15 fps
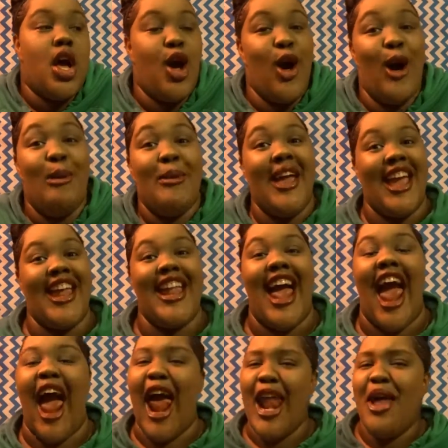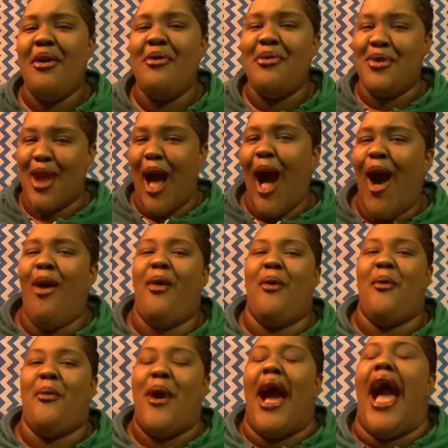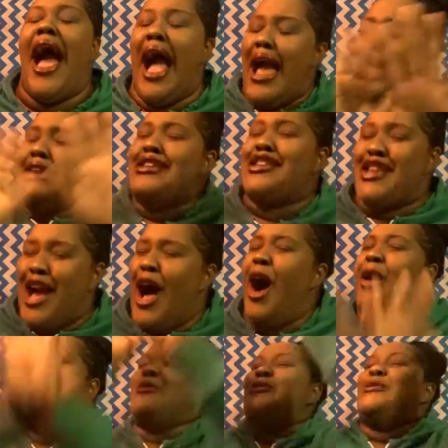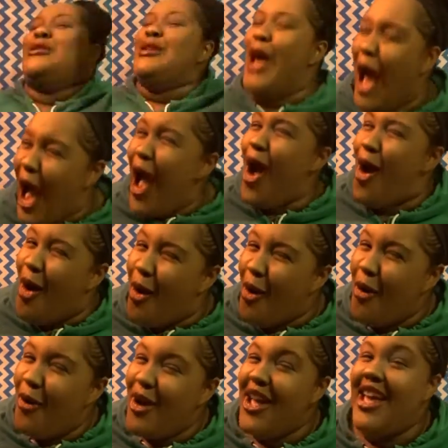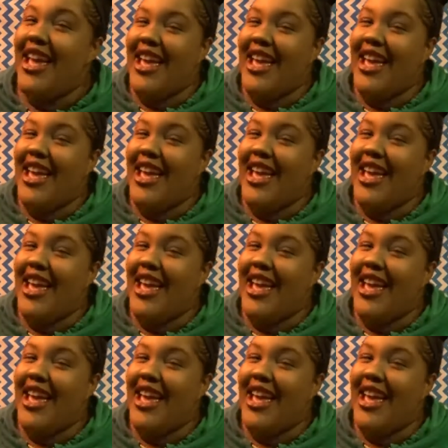um and i don't know i don't know